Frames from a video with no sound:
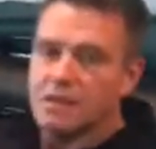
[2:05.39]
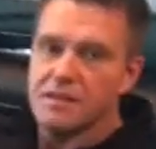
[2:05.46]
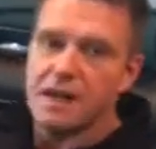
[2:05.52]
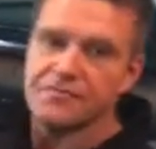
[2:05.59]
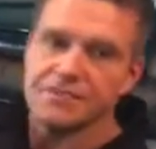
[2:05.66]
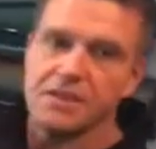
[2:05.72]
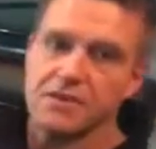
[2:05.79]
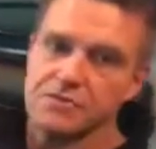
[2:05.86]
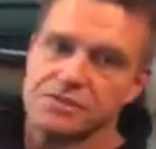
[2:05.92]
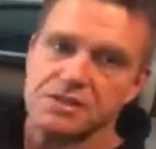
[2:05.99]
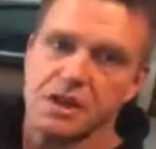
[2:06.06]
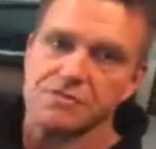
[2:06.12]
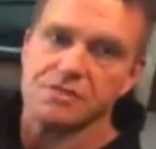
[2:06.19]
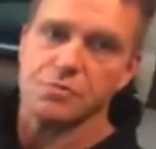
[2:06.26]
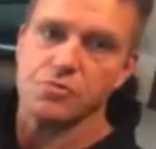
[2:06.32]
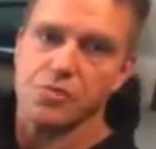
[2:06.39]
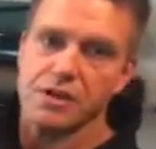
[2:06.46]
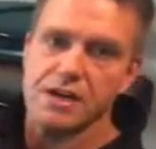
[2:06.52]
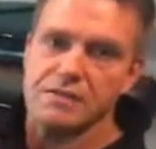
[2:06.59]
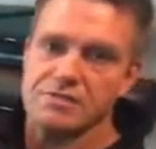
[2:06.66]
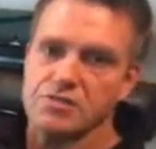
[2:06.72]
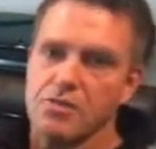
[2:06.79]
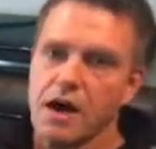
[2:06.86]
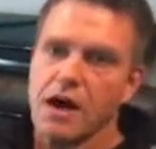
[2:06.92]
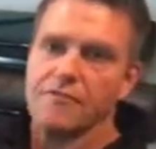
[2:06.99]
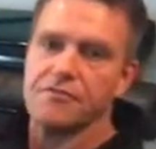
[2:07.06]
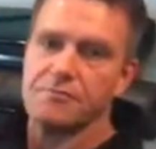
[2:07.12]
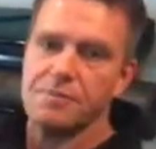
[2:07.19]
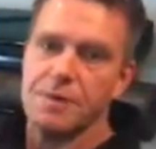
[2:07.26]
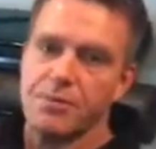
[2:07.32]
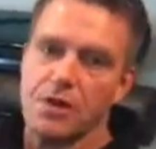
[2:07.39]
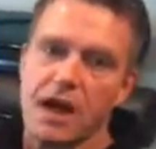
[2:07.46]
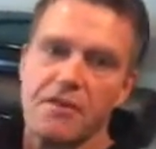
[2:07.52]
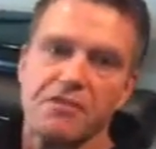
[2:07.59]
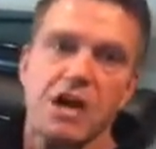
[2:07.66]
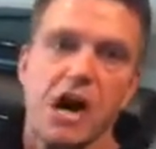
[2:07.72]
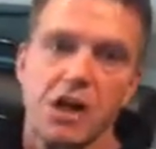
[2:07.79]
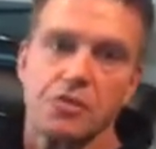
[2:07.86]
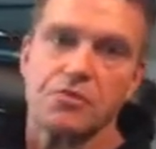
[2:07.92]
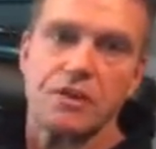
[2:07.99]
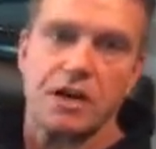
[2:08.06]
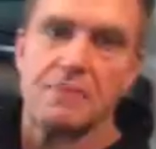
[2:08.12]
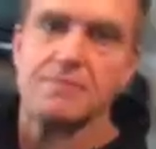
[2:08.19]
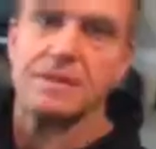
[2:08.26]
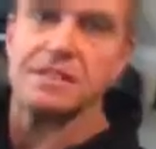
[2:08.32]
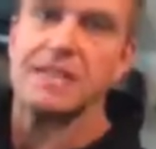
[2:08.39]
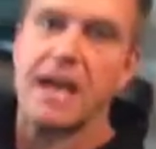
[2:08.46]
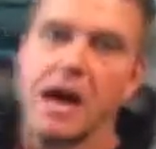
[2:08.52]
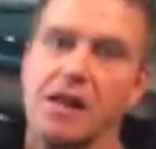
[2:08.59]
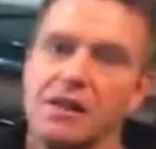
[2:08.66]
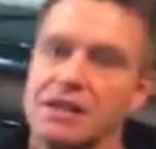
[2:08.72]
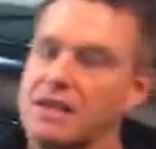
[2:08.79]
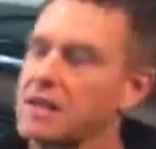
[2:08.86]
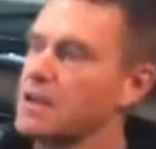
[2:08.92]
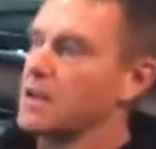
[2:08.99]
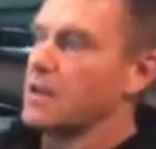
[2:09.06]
you have to give yourself some grace. Too often people have an all or none mentality,